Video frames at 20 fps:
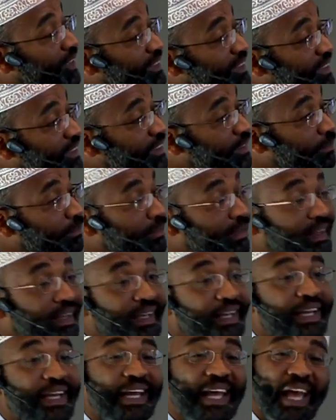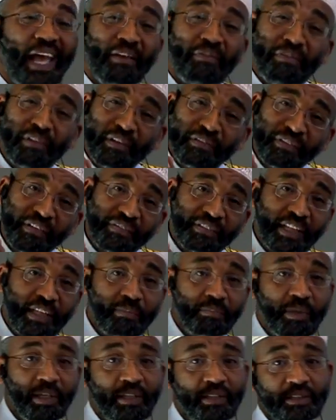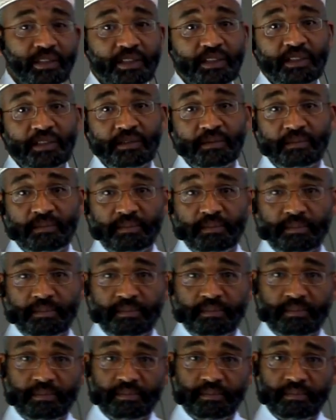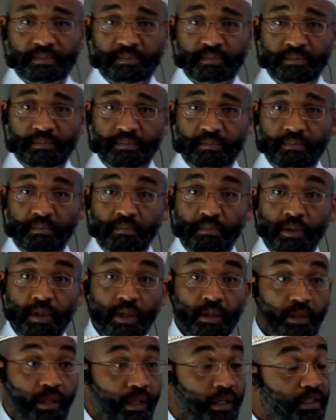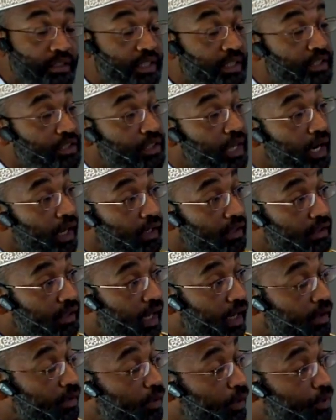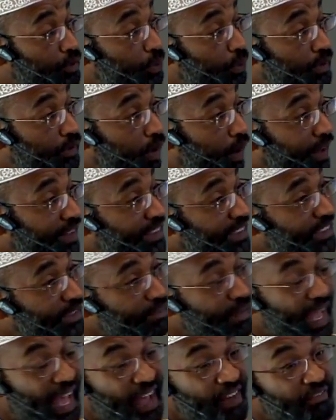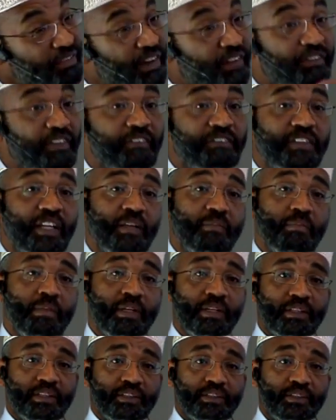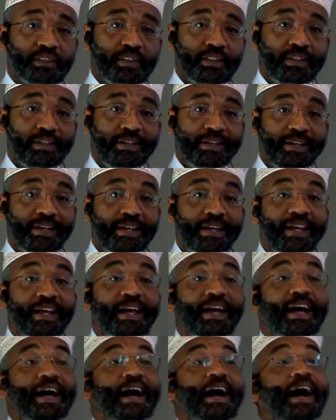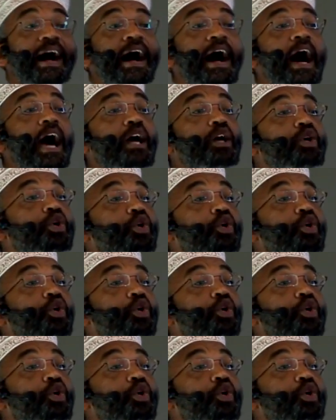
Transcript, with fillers: autism every 15 minutes? There is a child diagnosed with autism every 15 minutes. A